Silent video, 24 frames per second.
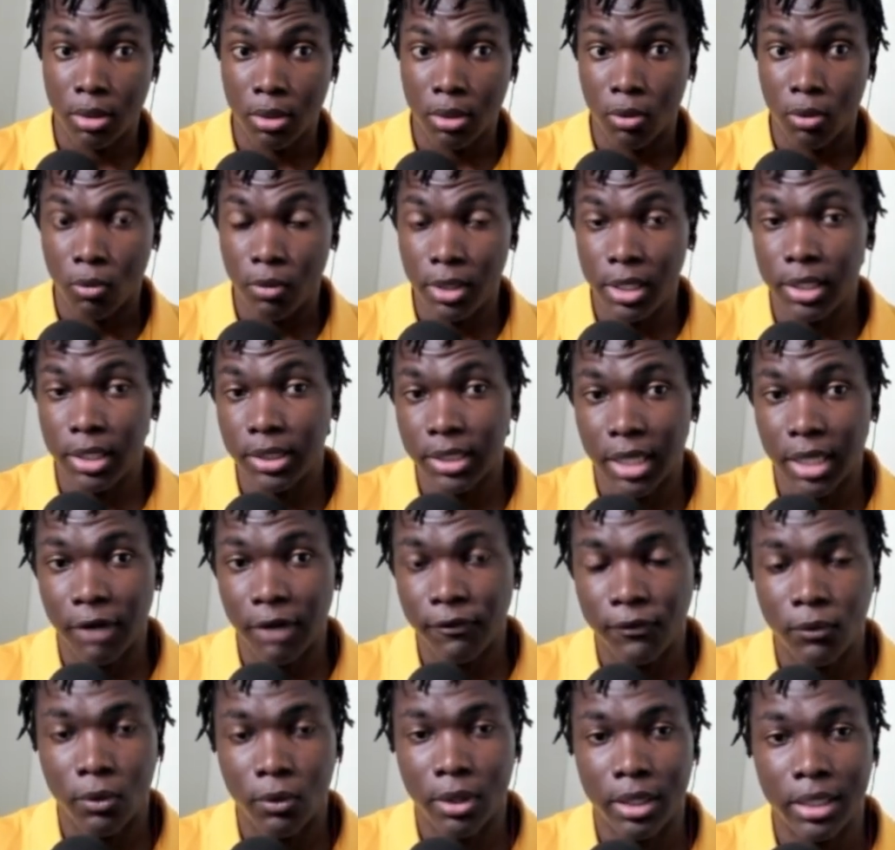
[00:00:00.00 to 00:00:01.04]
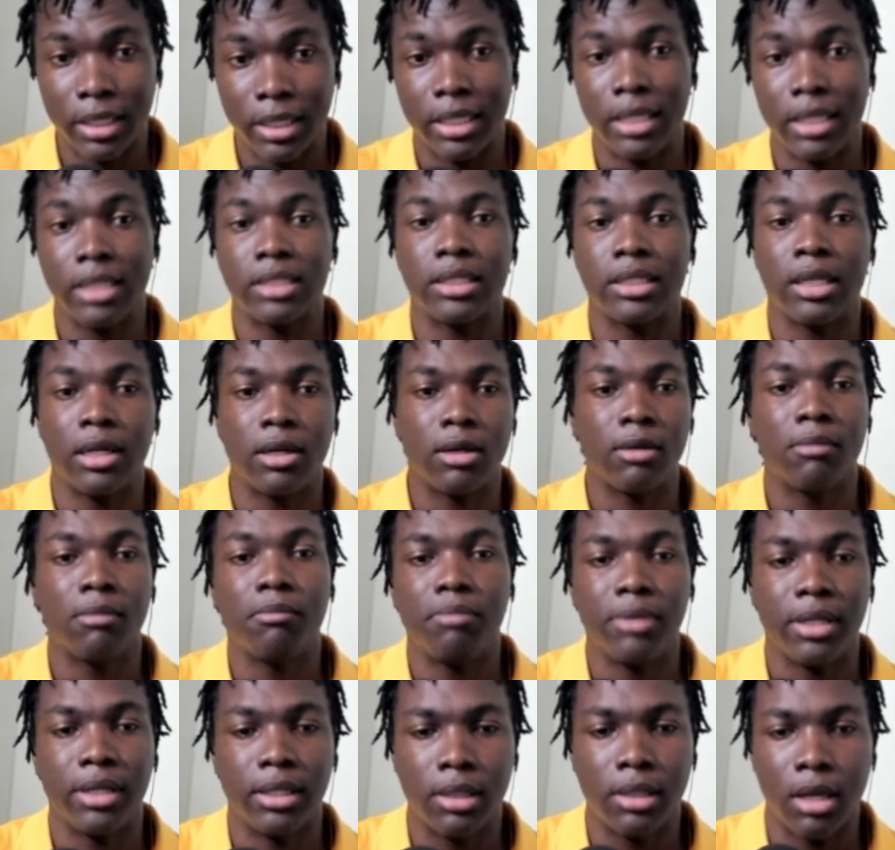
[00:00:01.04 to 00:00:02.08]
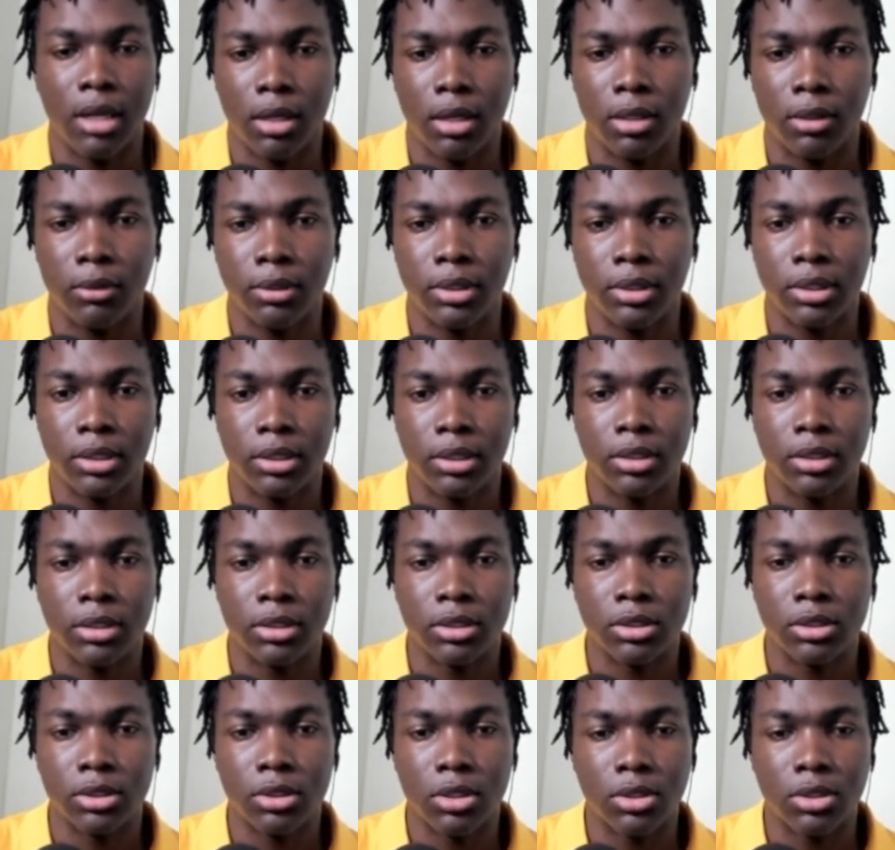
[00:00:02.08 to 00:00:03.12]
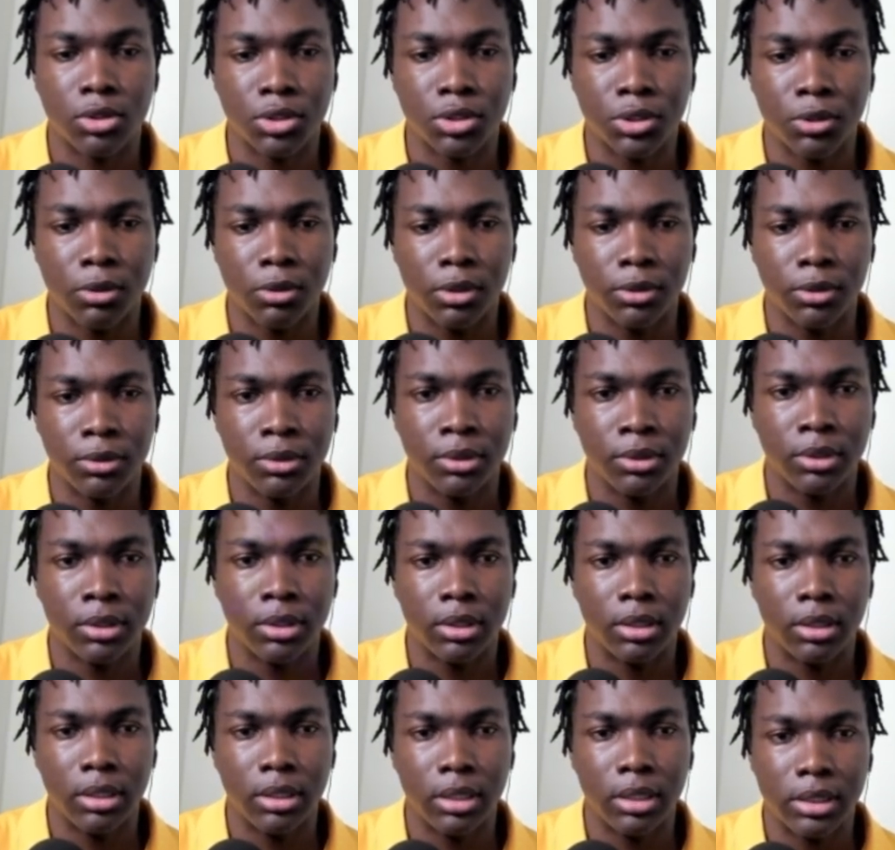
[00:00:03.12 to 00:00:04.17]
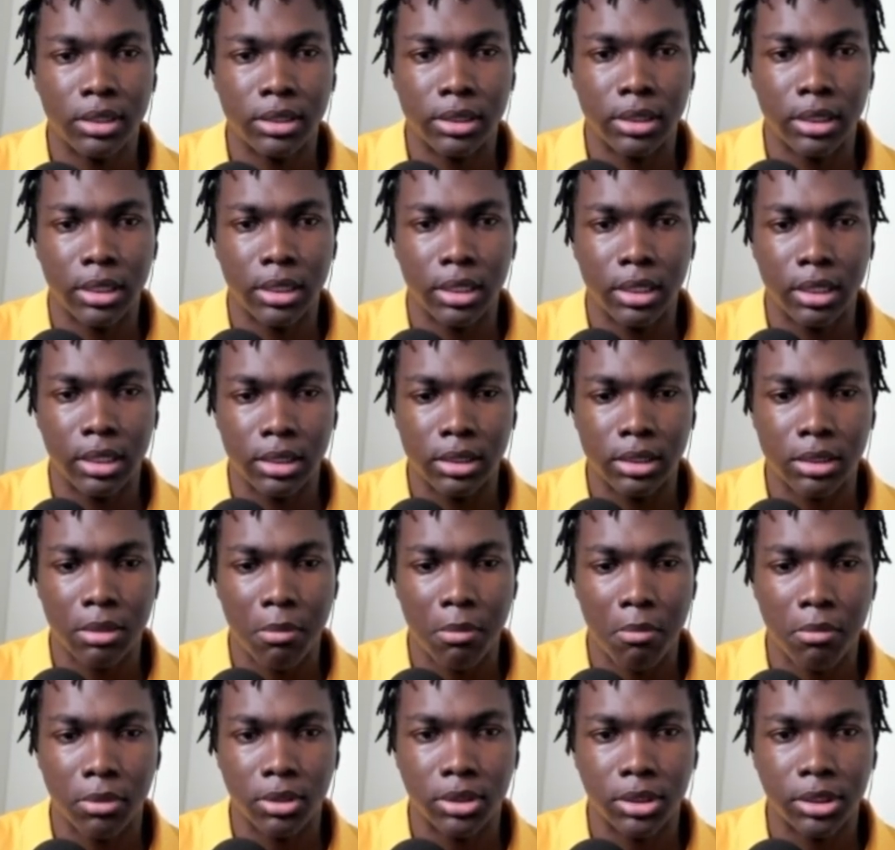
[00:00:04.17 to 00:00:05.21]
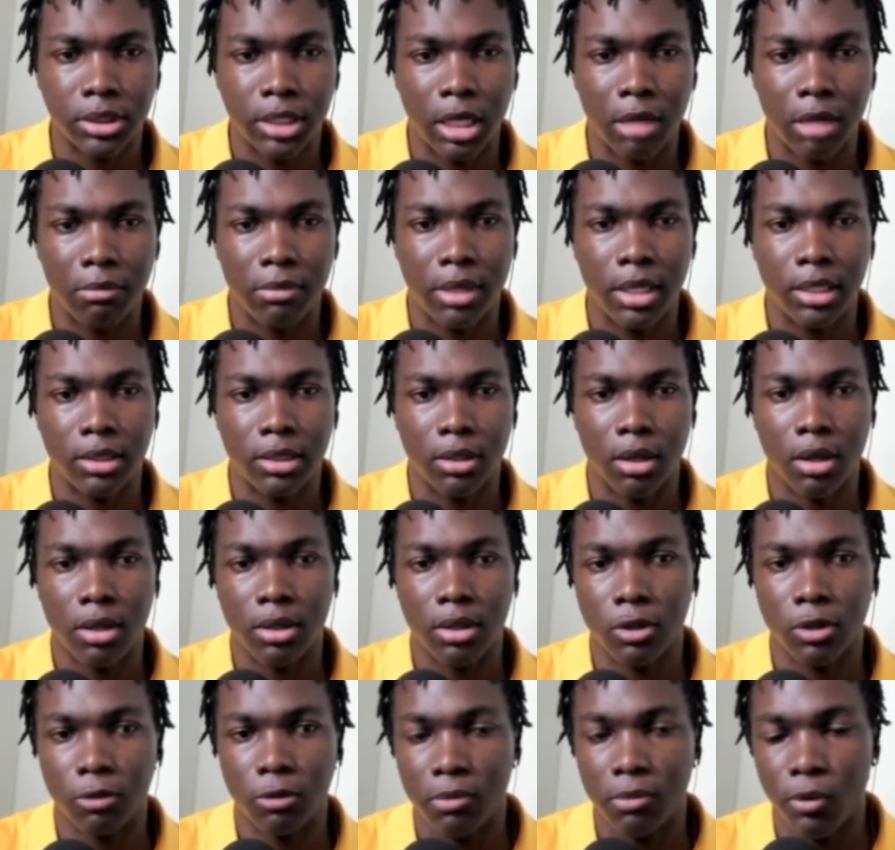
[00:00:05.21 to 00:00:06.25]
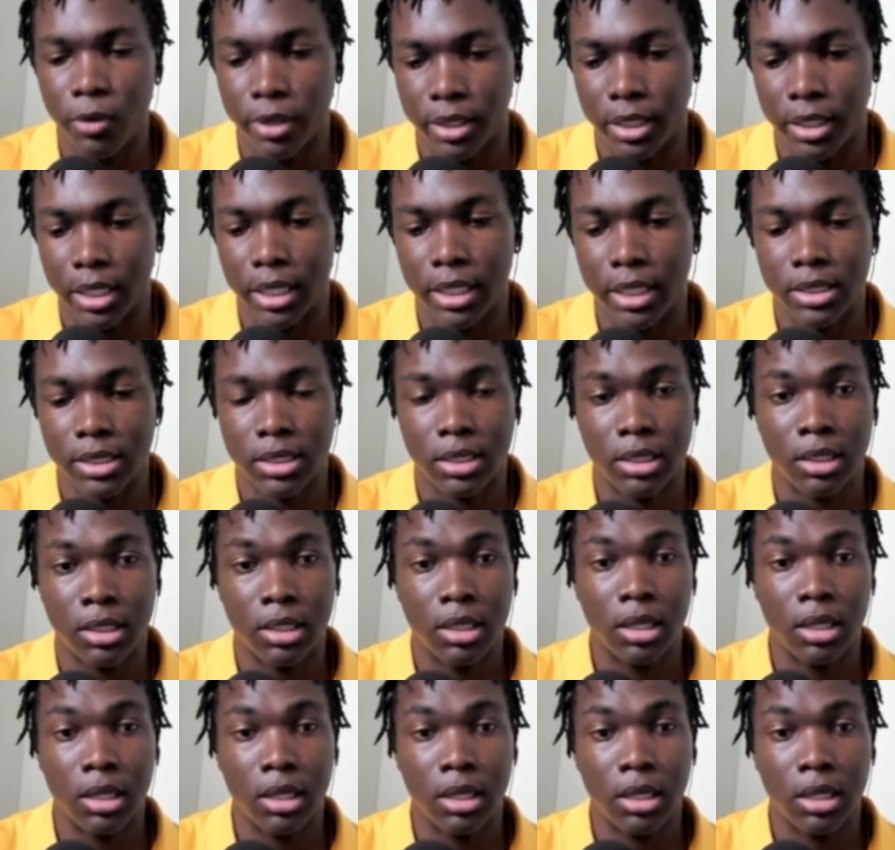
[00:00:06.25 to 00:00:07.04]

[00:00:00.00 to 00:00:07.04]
Queen to f1 is a complete knockout. Just to show you, this is checkmate on the board, guys.